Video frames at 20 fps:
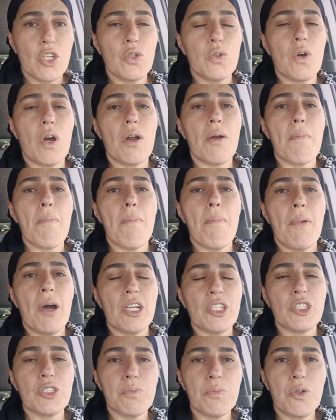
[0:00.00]
you are
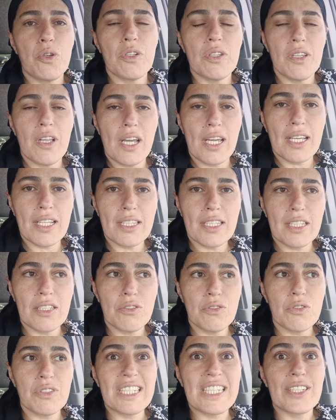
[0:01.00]
much more likely
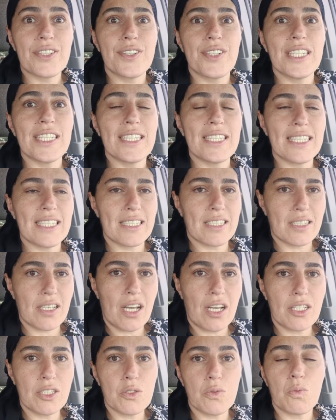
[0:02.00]
to
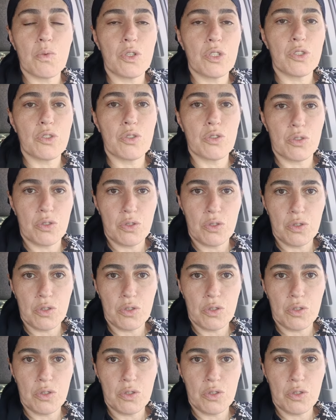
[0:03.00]
criticize what